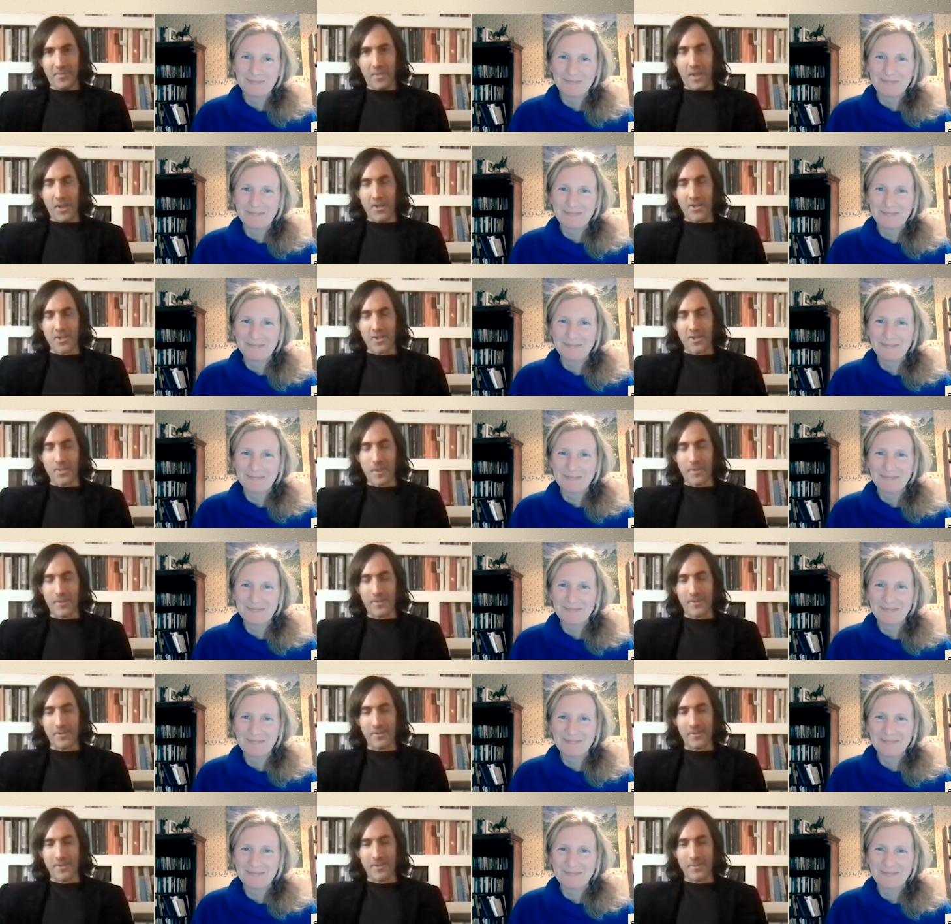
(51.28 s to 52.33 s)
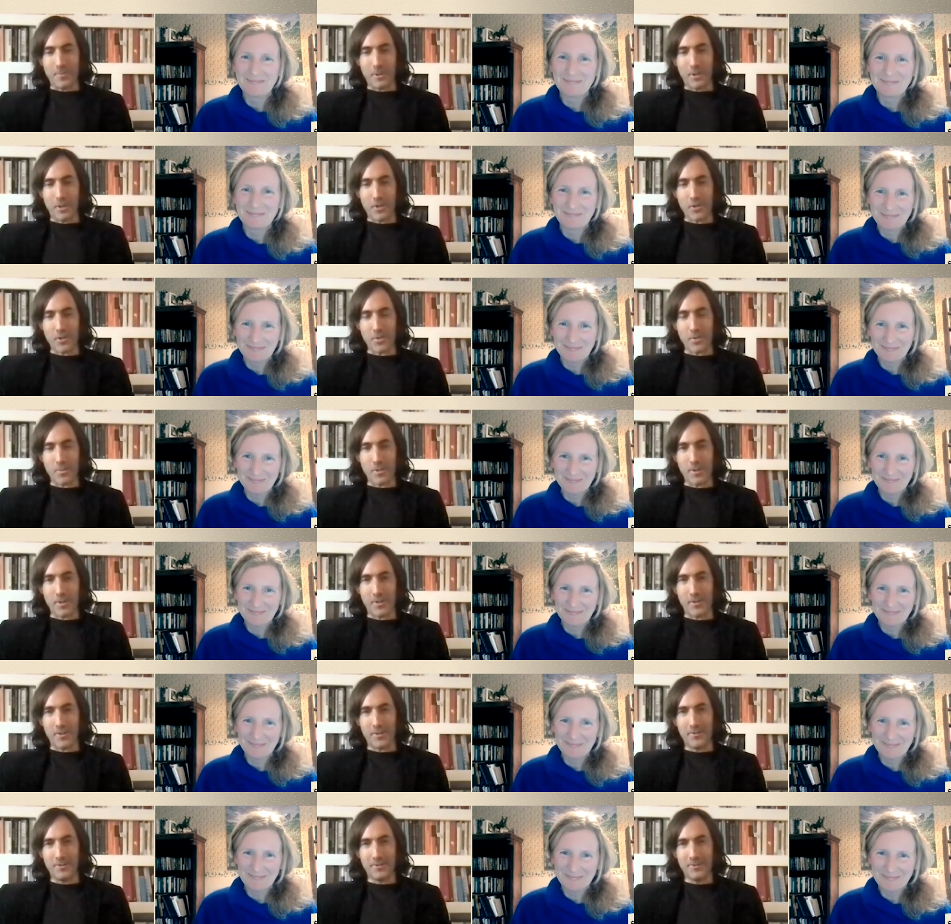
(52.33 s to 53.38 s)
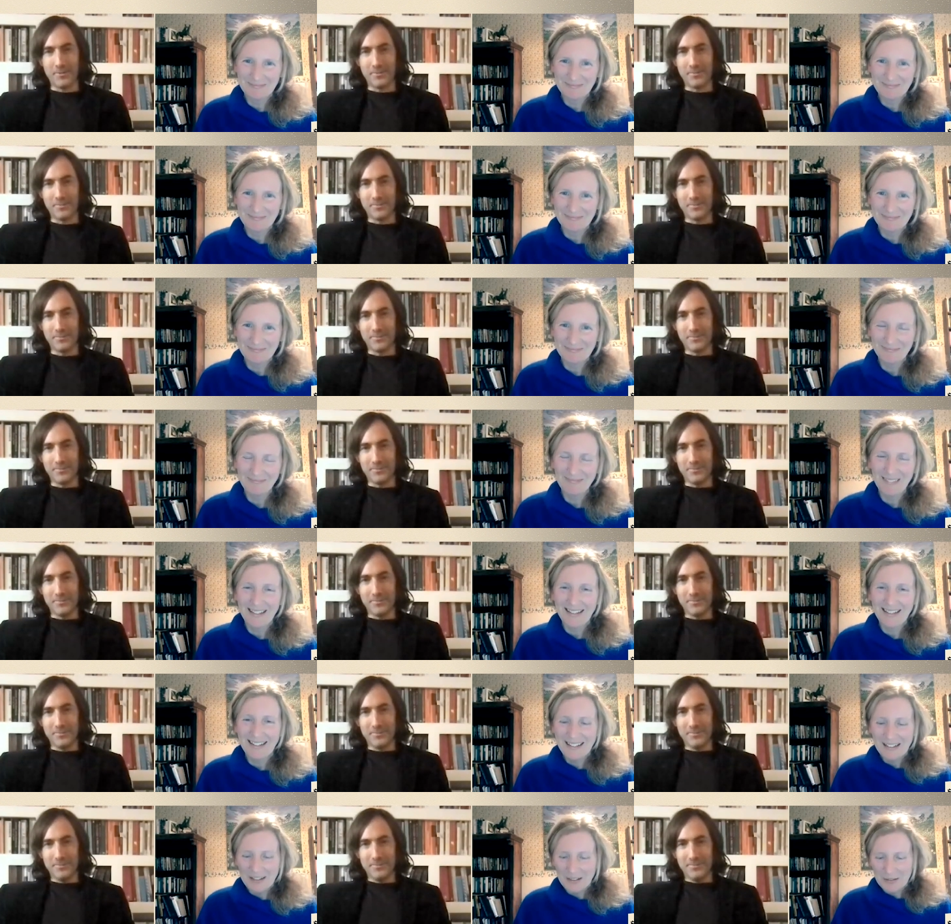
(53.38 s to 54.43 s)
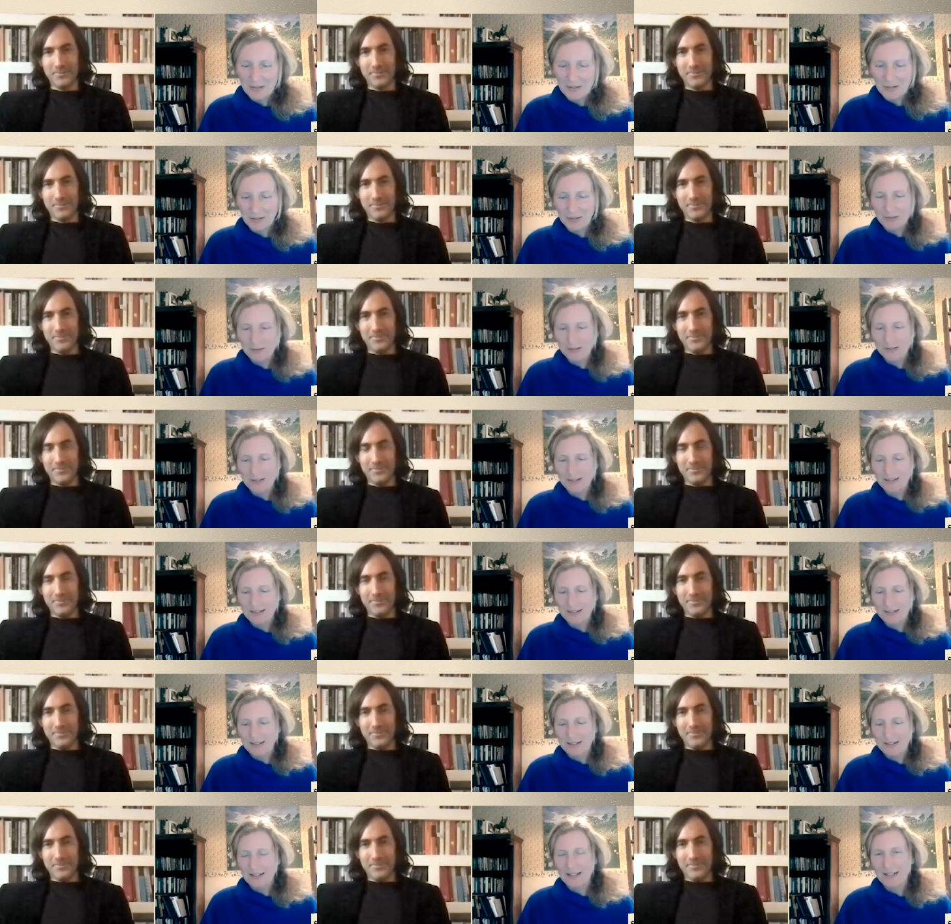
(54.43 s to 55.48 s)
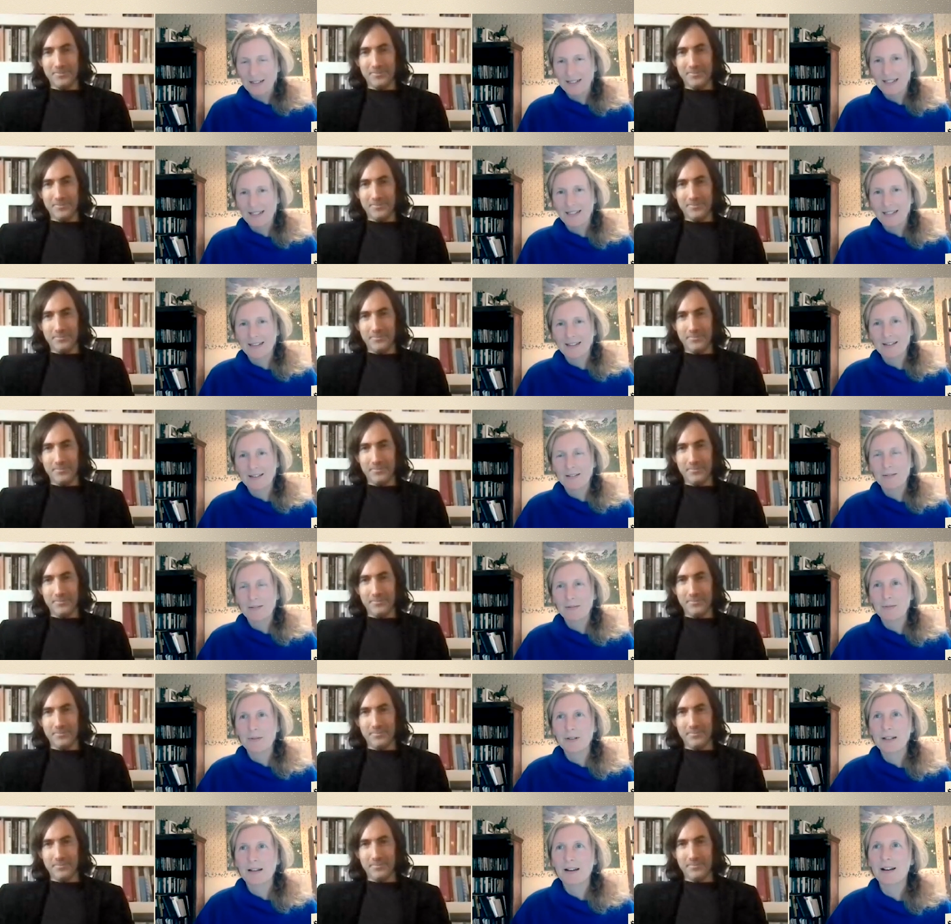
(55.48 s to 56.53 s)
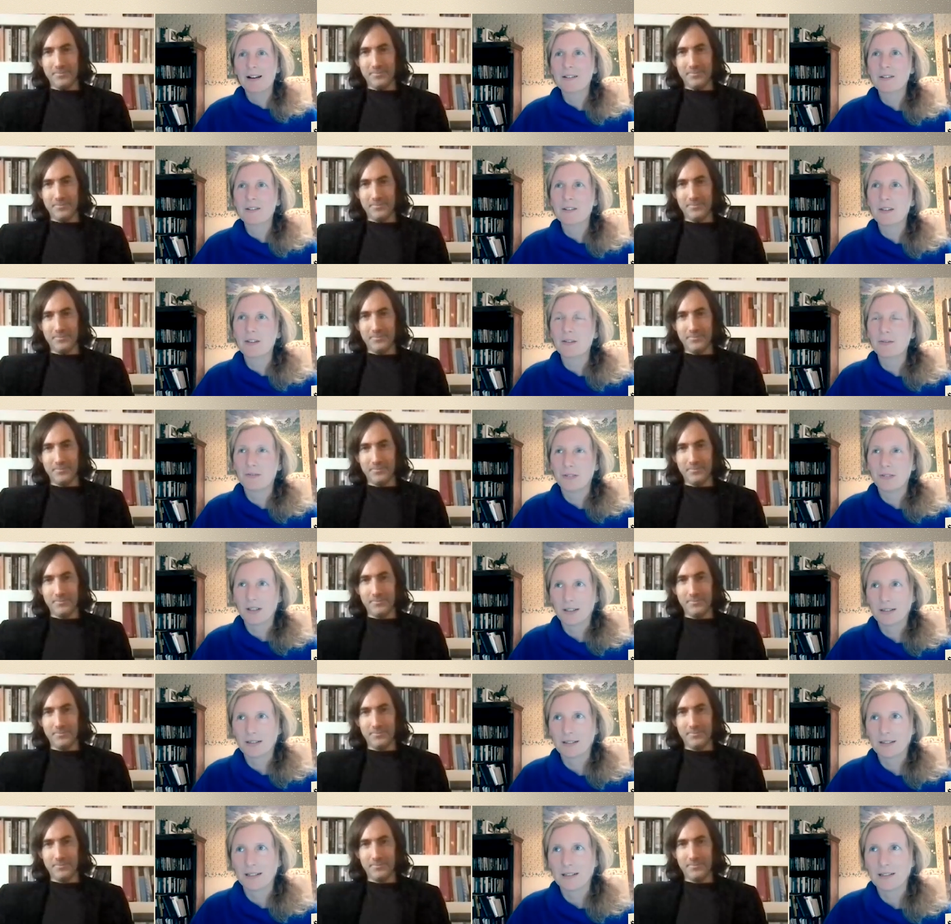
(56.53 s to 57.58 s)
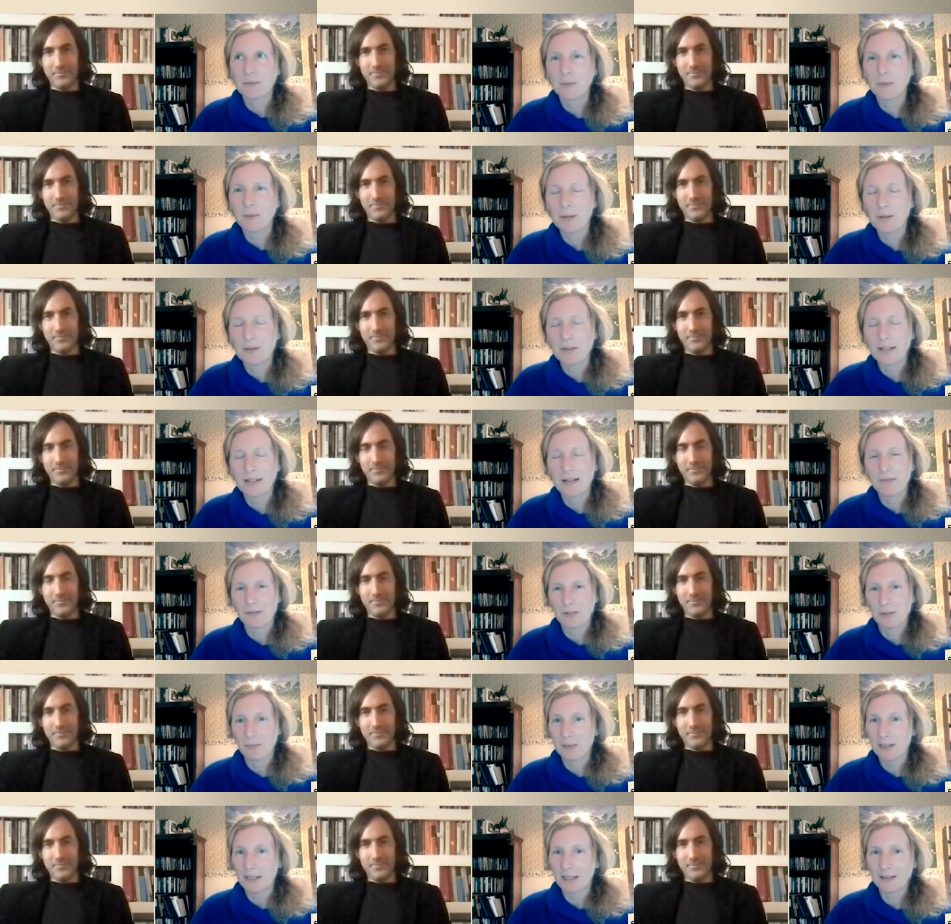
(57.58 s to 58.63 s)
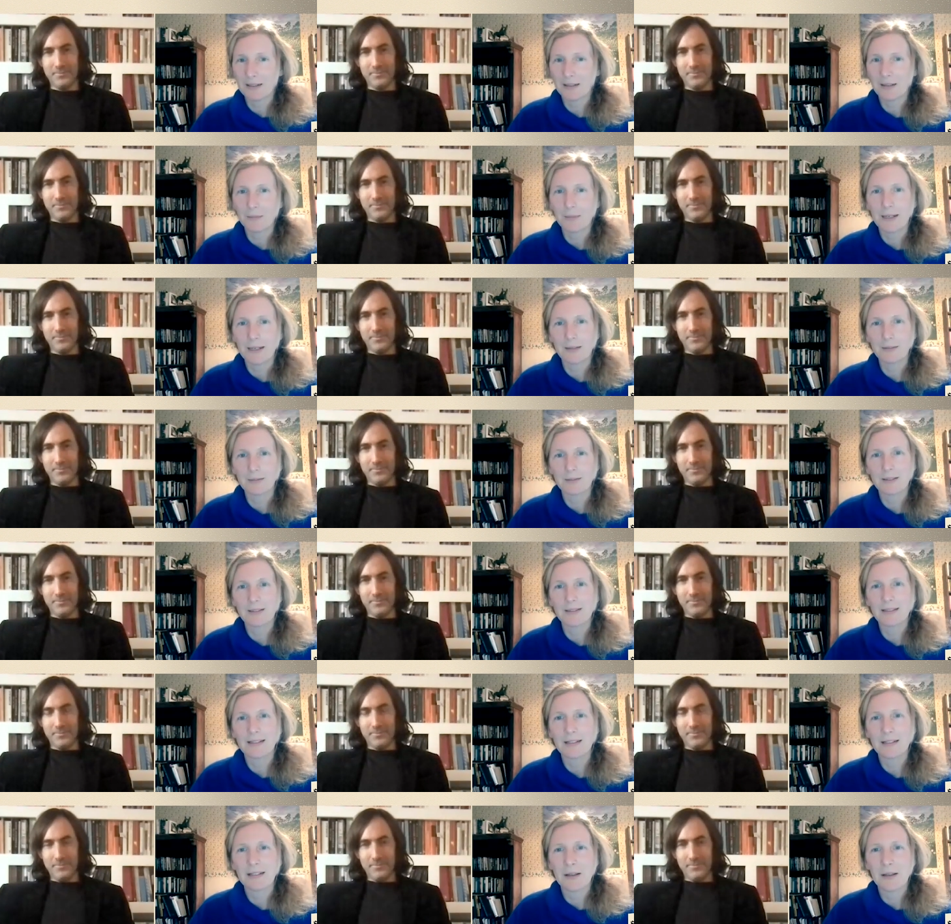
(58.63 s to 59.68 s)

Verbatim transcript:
Speaker 1: Thanks, Samantha. It's a pleasure to be here.
Speaker 2: So, I want to ask you first, I suppose, inevitably, about